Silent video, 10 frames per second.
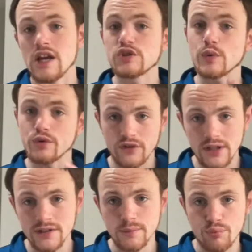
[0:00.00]
So when you're
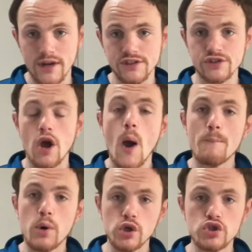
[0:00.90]
feeling depressed,
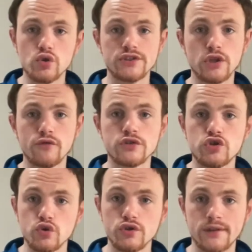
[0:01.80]
push yourself to
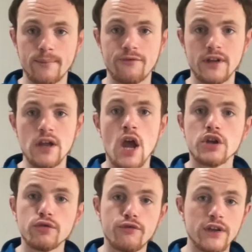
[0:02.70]
do something
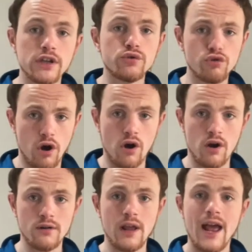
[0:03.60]
you think you
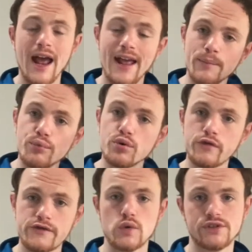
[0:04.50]
can't, and then
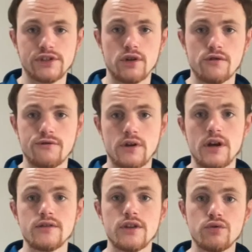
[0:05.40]
prove to yourself
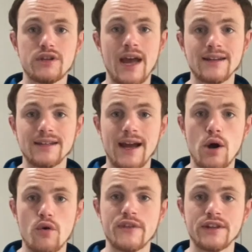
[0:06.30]
that you can get
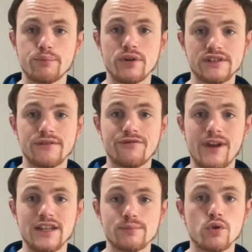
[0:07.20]
out of that depressive
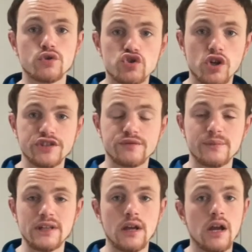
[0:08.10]
phase. Because trust
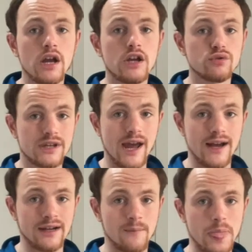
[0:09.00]
me, you can.